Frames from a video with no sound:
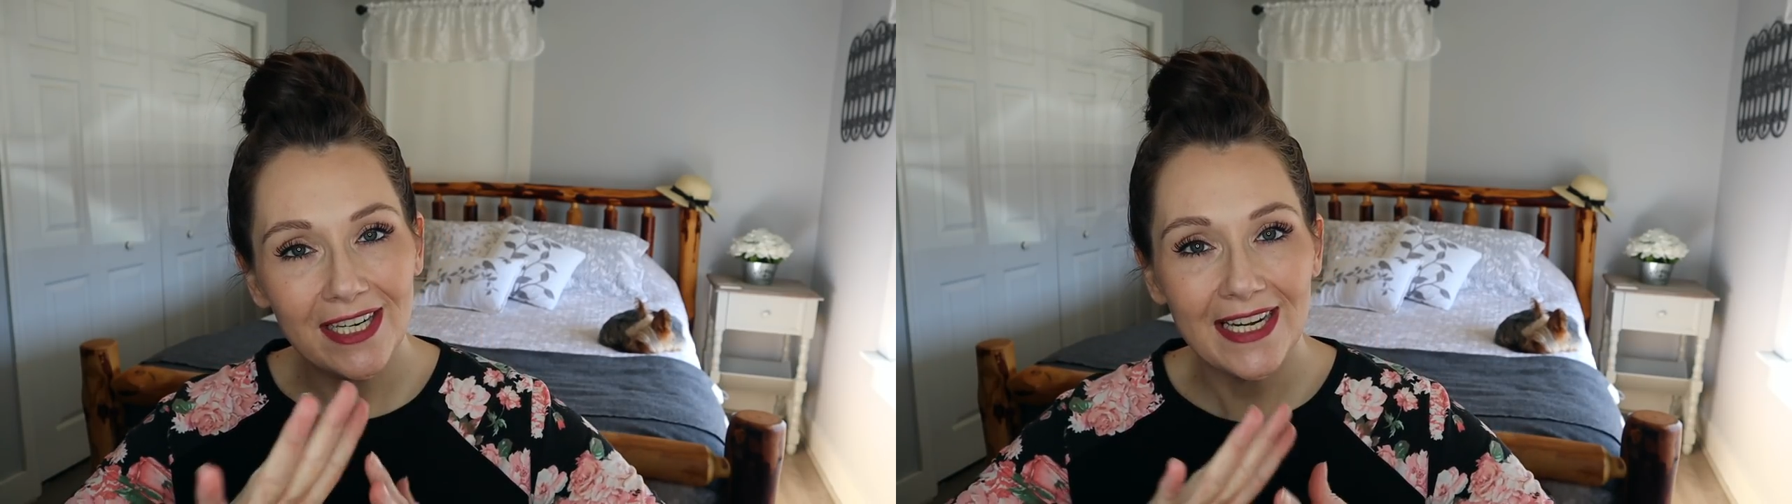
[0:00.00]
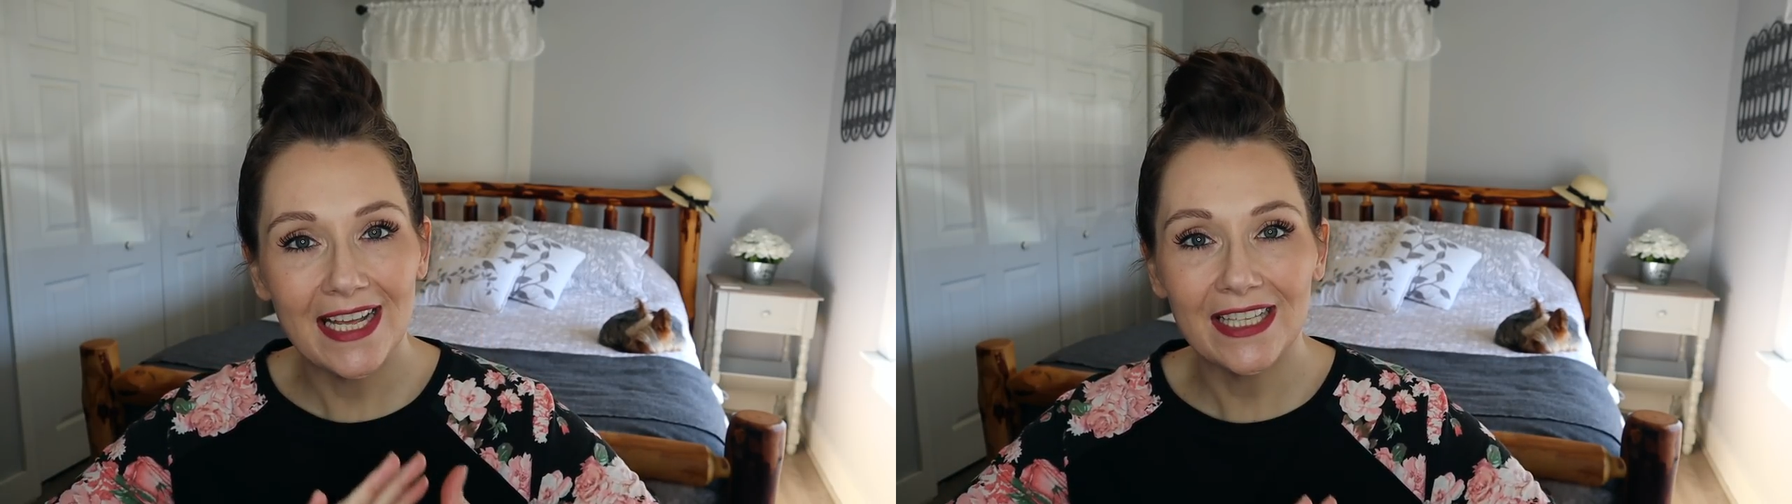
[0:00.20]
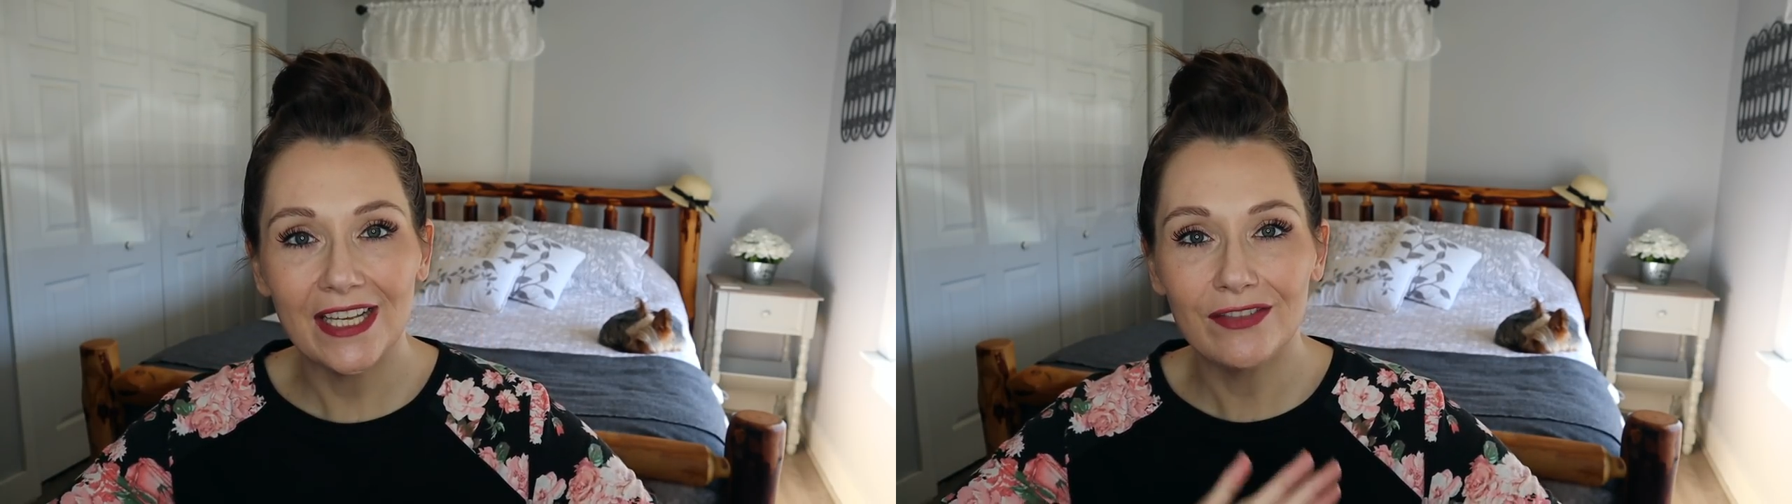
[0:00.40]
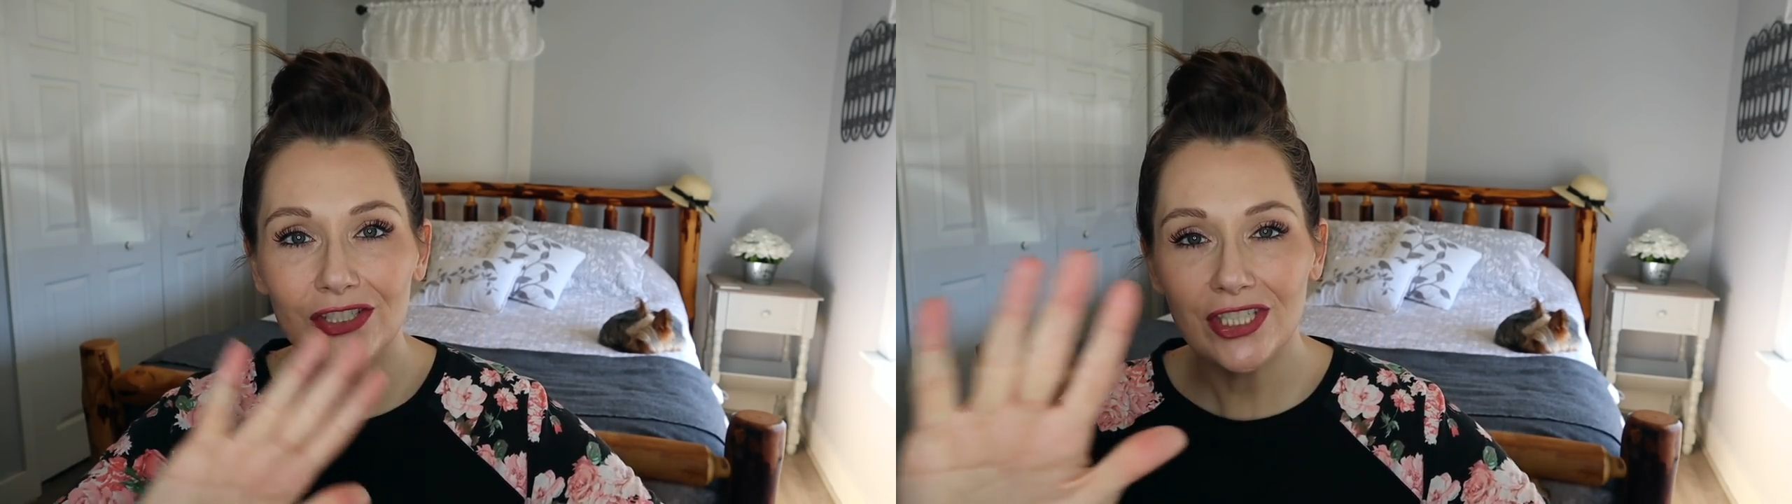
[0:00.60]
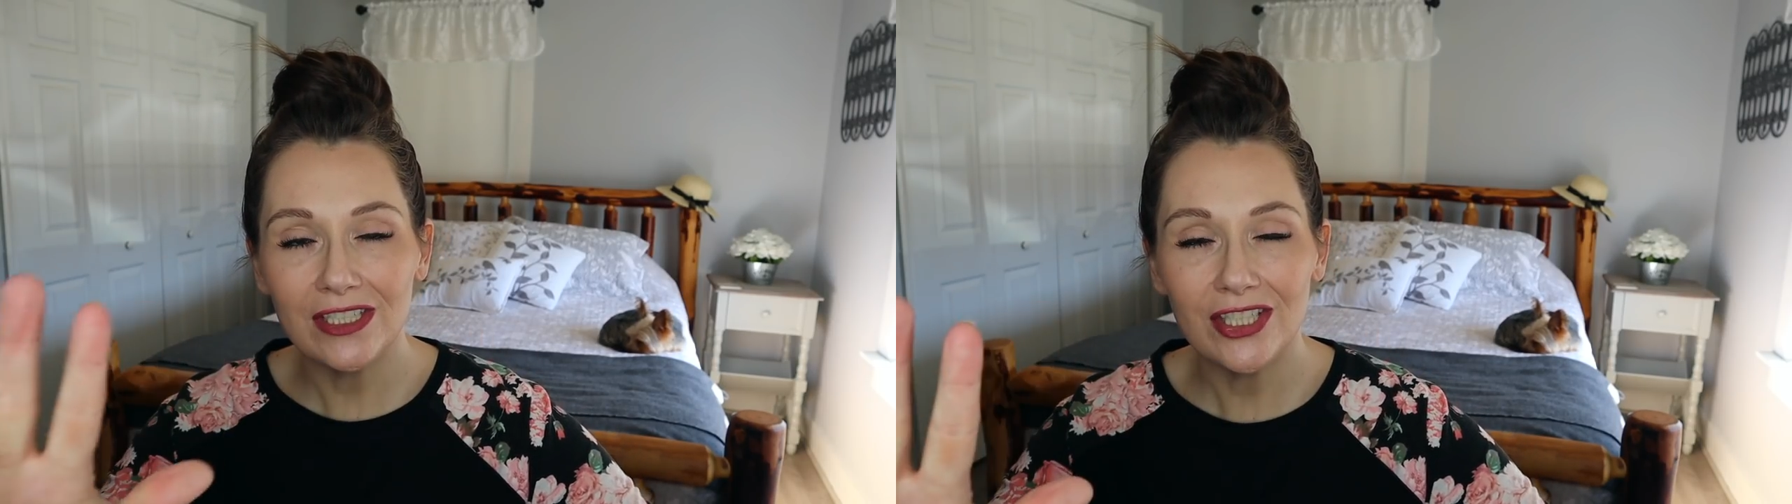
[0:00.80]
and I love
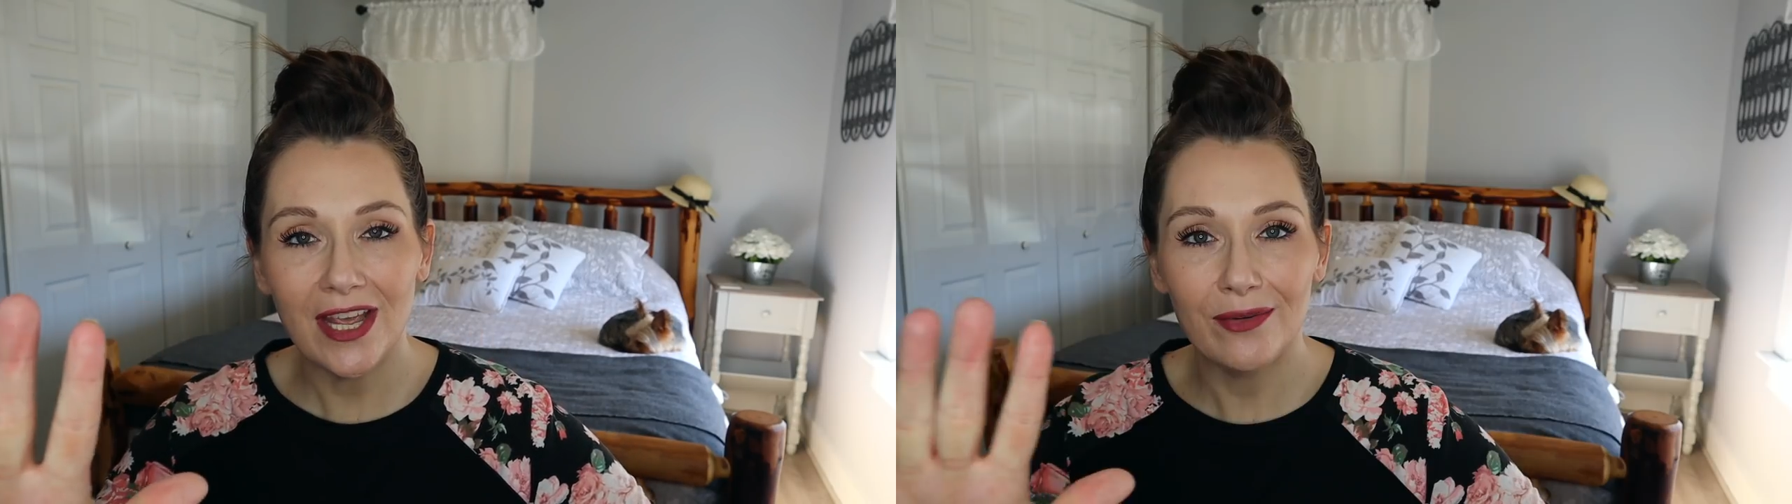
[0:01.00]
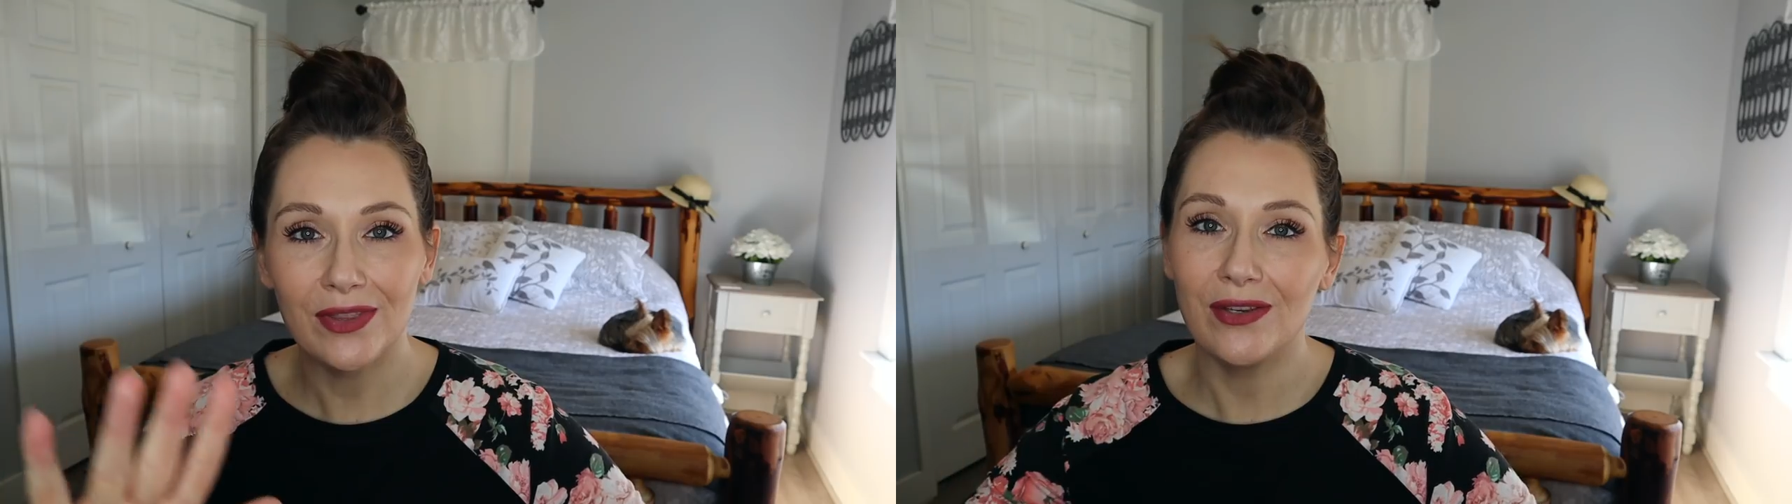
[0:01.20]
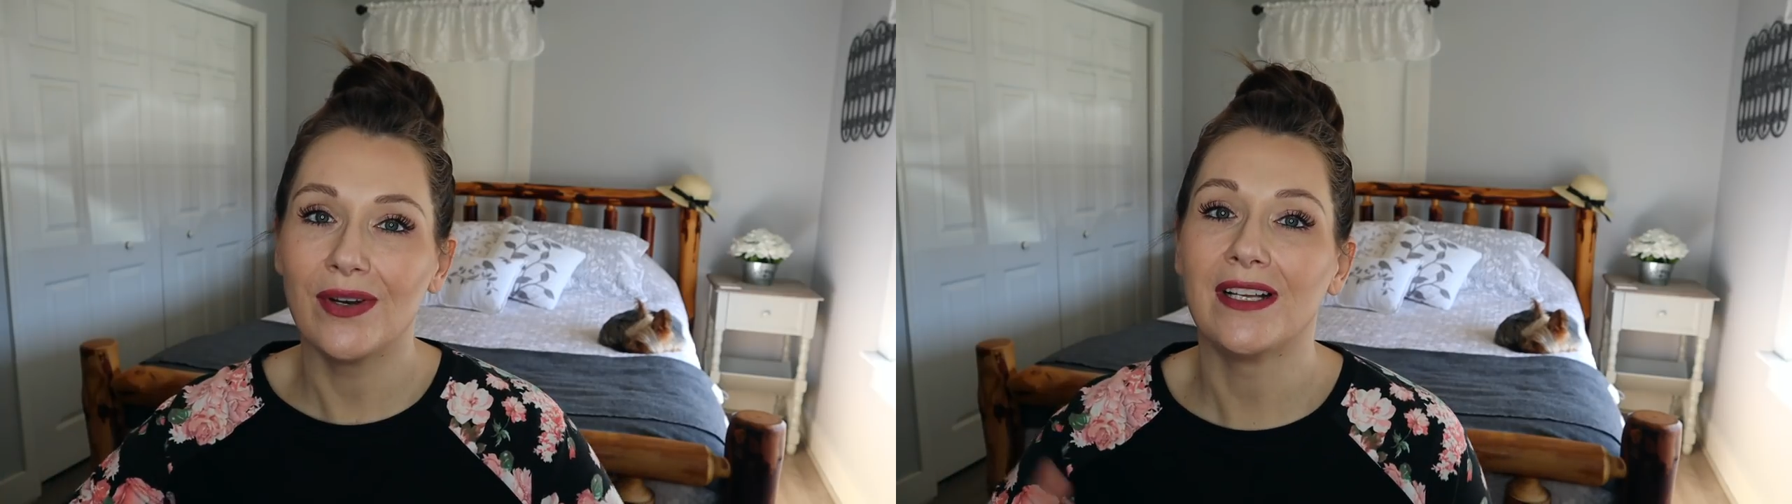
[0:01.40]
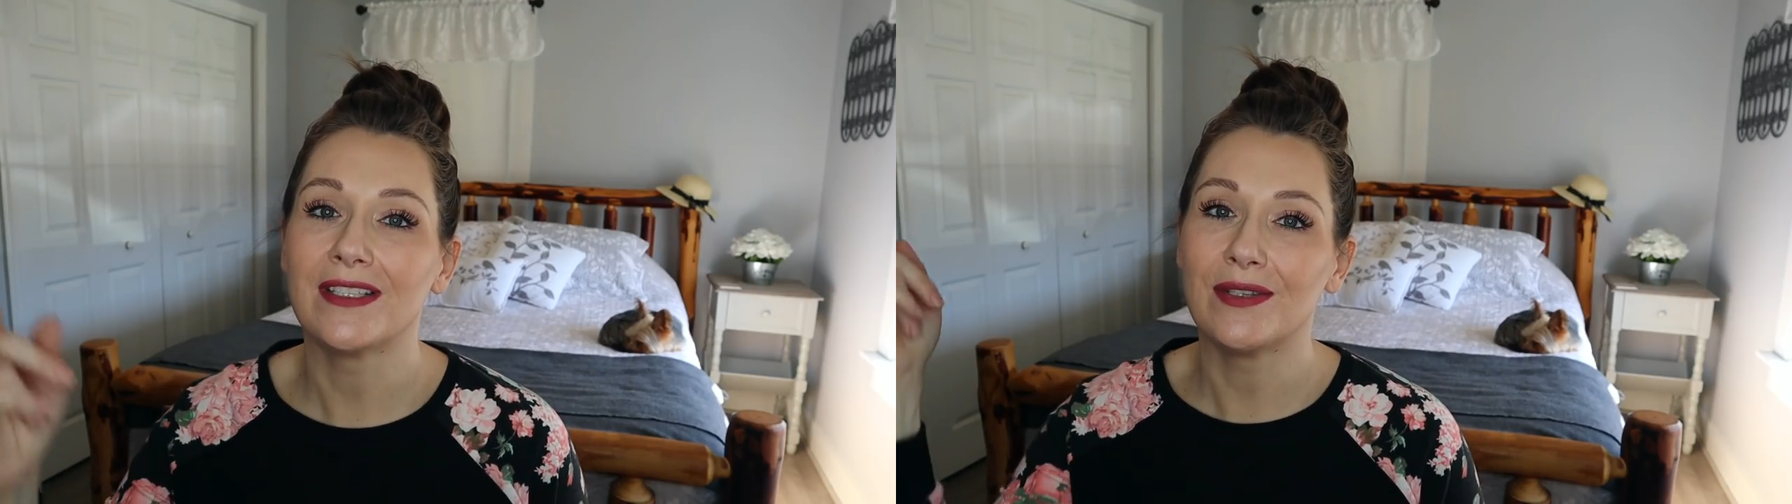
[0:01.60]
to chit-chat with you all.